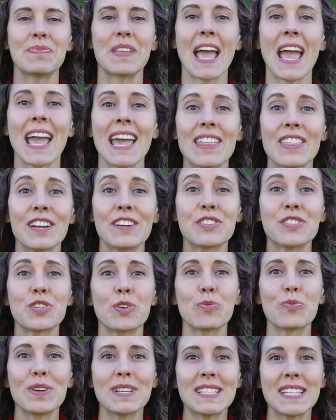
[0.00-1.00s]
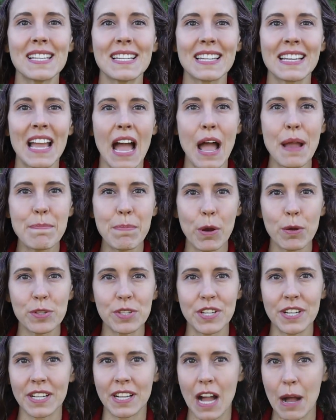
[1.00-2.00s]
Hey there, so recently I
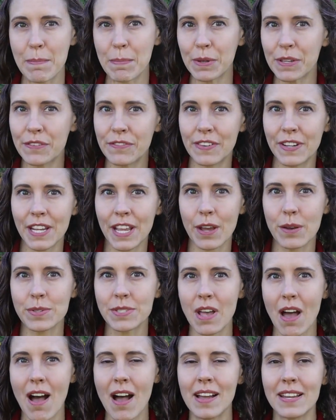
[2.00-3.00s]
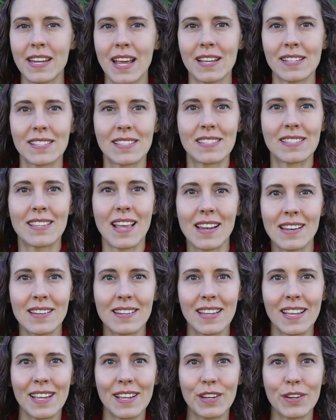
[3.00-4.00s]
posted a couple of videos on
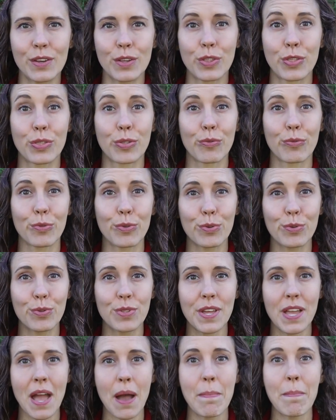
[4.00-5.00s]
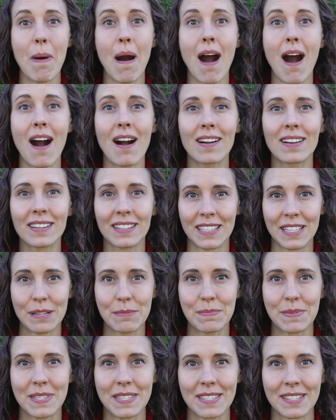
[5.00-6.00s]
ascending through the
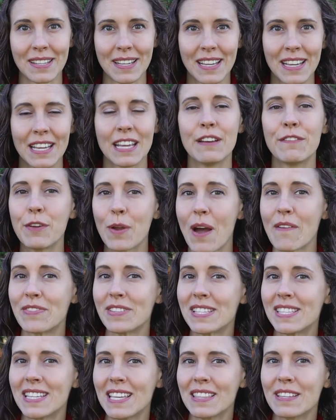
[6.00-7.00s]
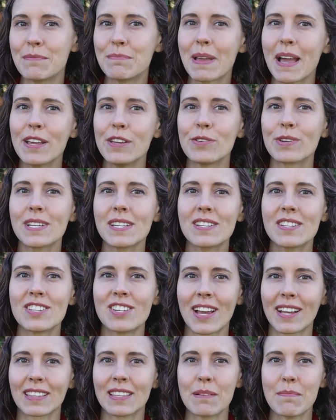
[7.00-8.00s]
apocalypse. If you haven't seen them yet, you can
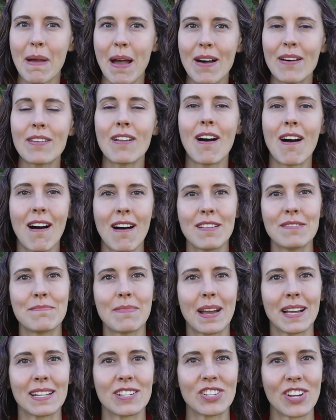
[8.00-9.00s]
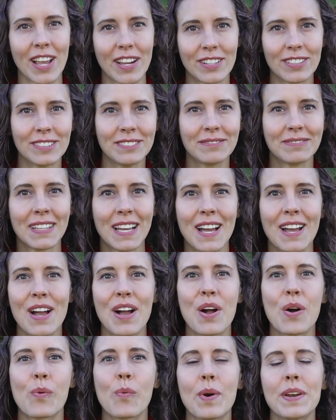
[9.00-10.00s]
check them out on my channel.
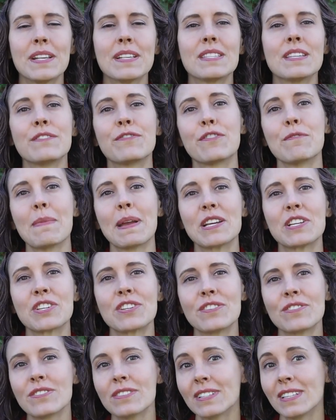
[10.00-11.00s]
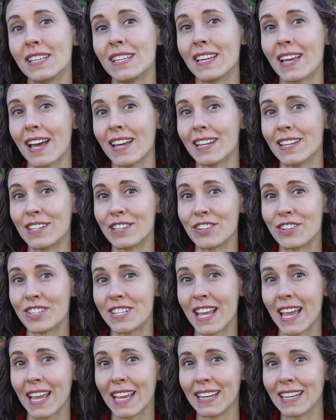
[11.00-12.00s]
One is informational yet
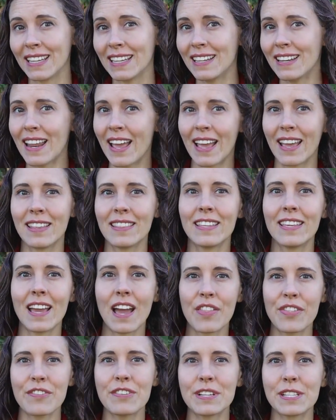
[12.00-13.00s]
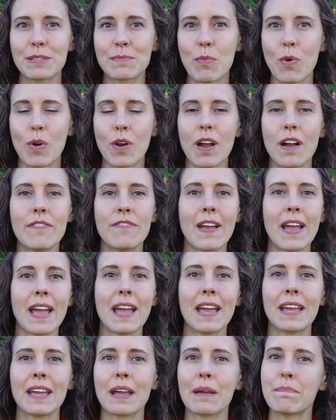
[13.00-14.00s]
entertaining, and the other is more of
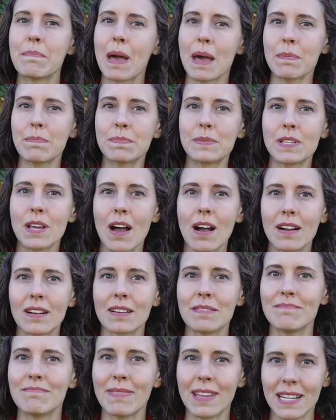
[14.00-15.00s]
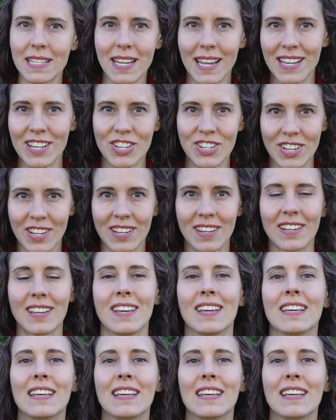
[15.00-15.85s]
a pep talk meditation.